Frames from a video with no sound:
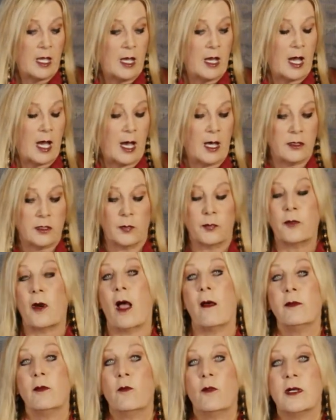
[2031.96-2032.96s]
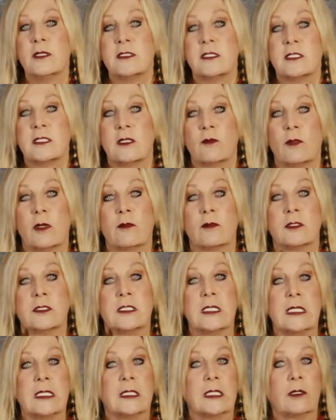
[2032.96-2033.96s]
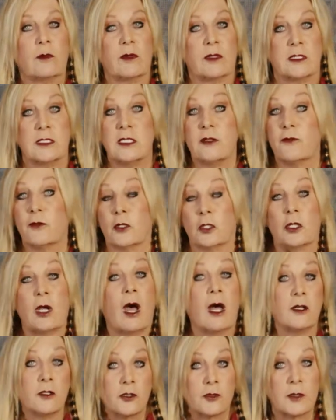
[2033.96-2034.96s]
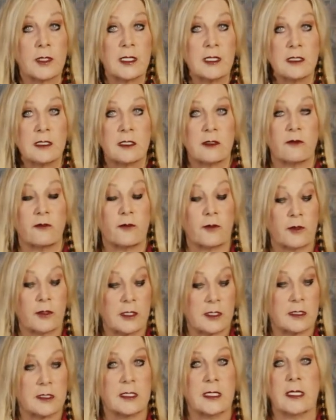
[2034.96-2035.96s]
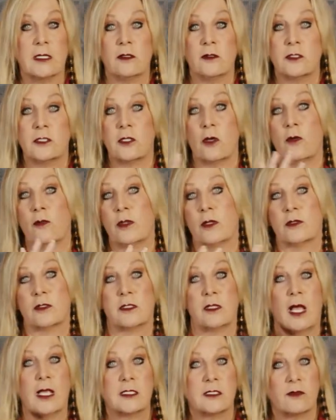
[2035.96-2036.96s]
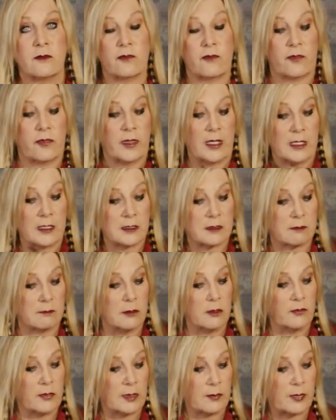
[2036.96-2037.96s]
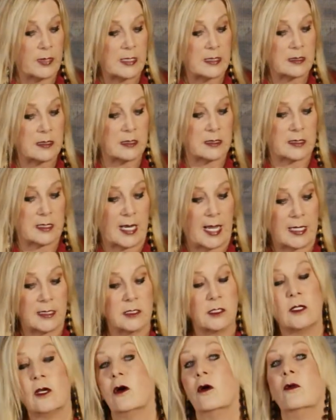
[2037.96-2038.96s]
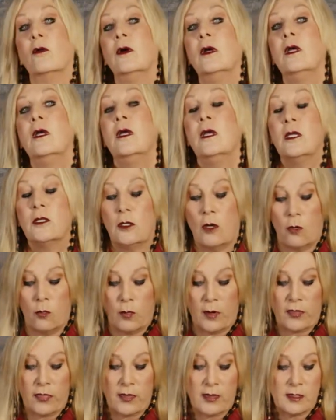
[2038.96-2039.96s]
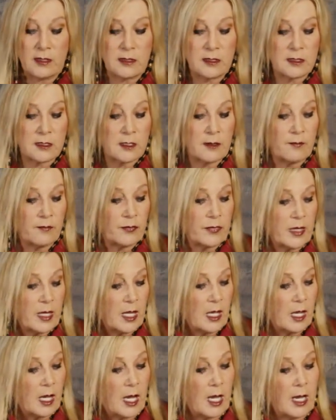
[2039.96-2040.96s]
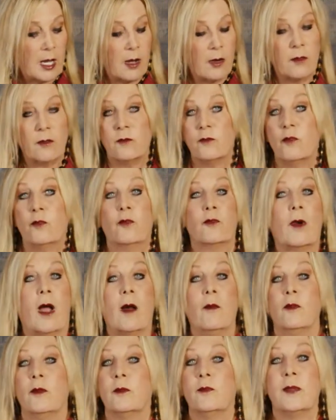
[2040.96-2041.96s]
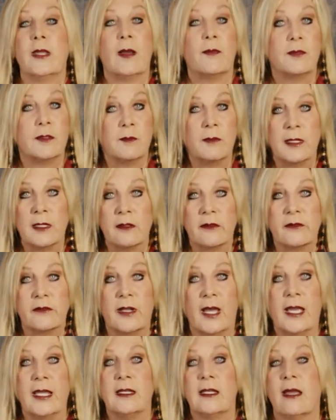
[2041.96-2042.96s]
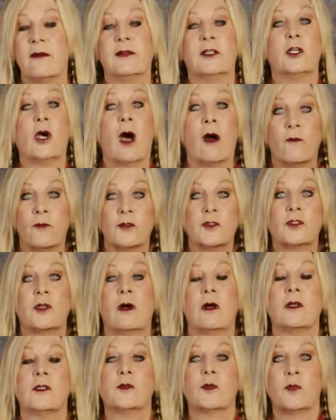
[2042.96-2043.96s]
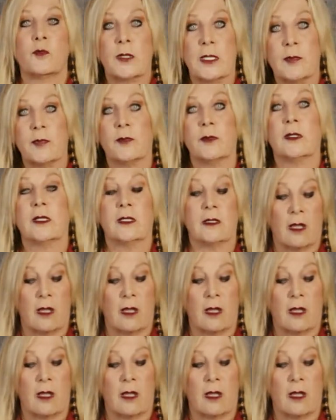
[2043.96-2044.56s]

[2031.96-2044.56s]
The problem was that we were dealing with different countries for this deal, so there's lots of things, moving pieces that had to go with this. Rob would be up in the middle of the night having conference calls with people in